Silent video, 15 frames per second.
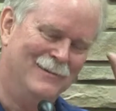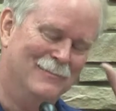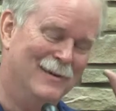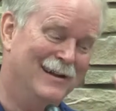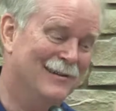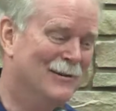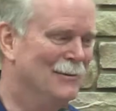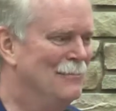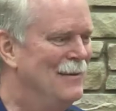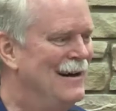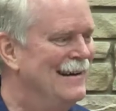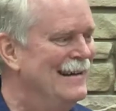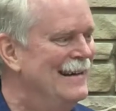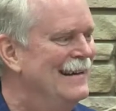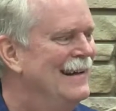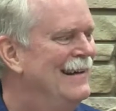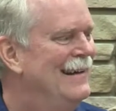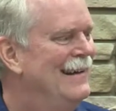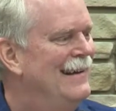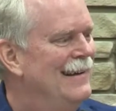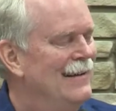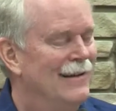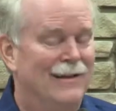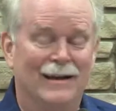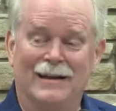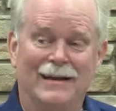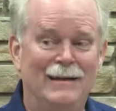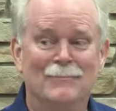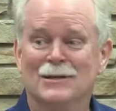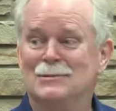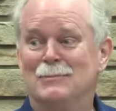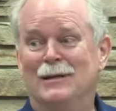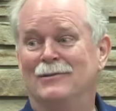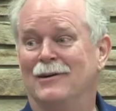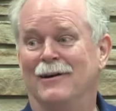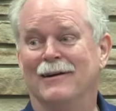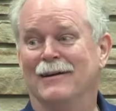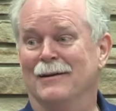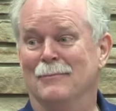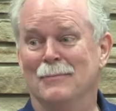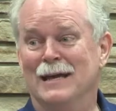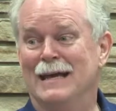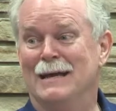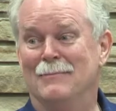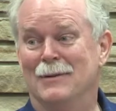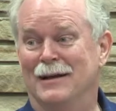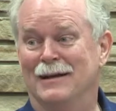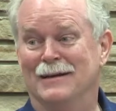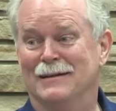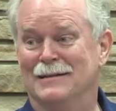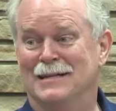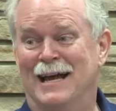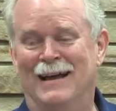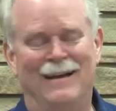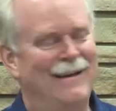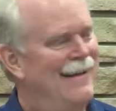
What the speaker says: my little mind, like he must be talking to me because